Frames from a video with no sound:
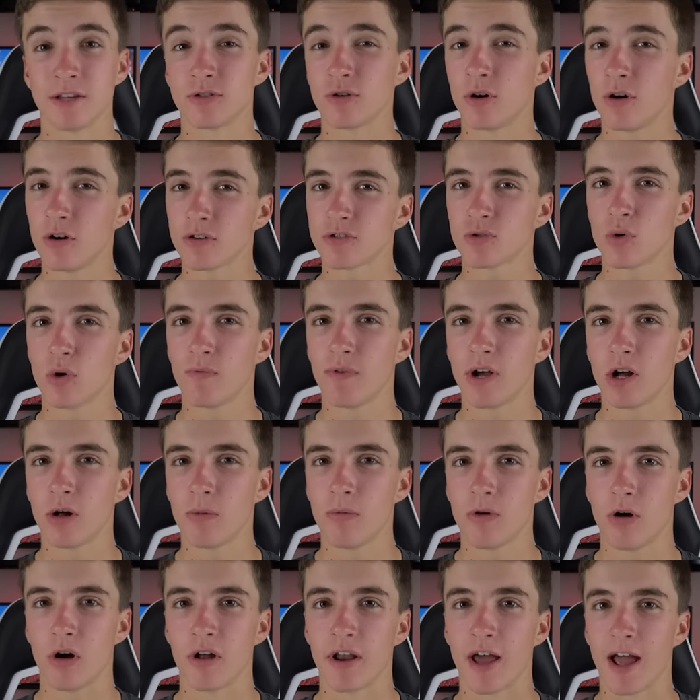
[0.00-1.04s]
It's also
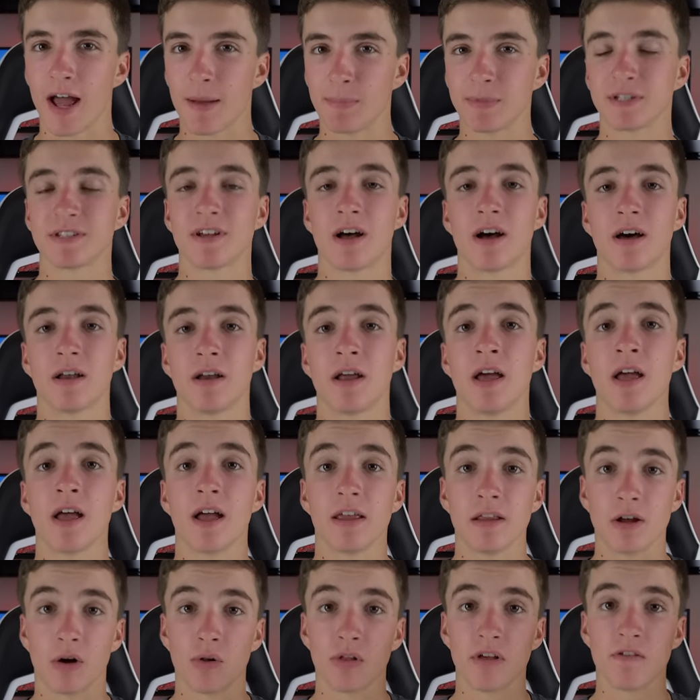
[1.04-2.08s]
available on Amazon,
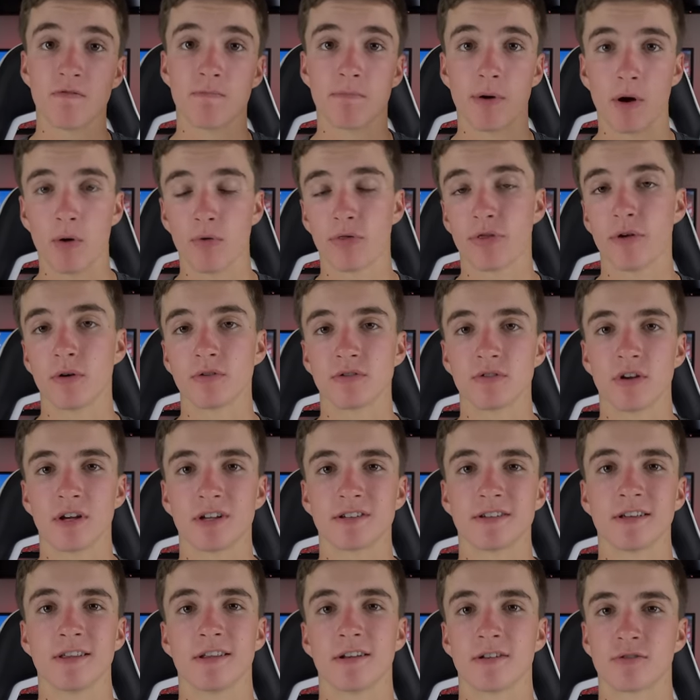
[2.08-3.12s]
and I'll leave both those
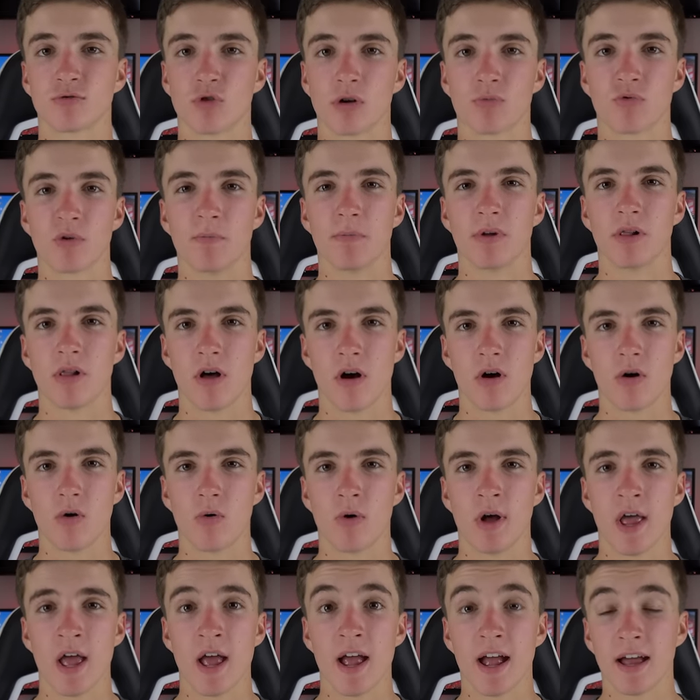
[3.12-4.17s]
links in the description
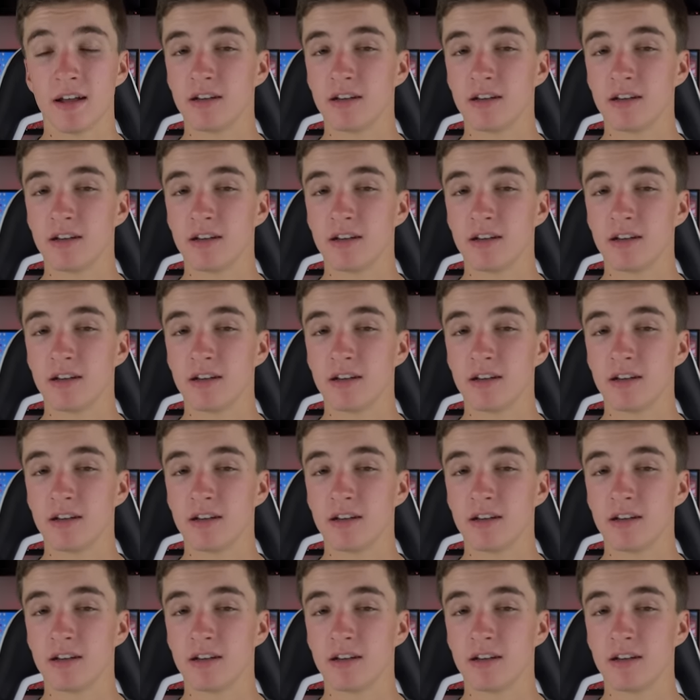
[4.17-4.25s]
below.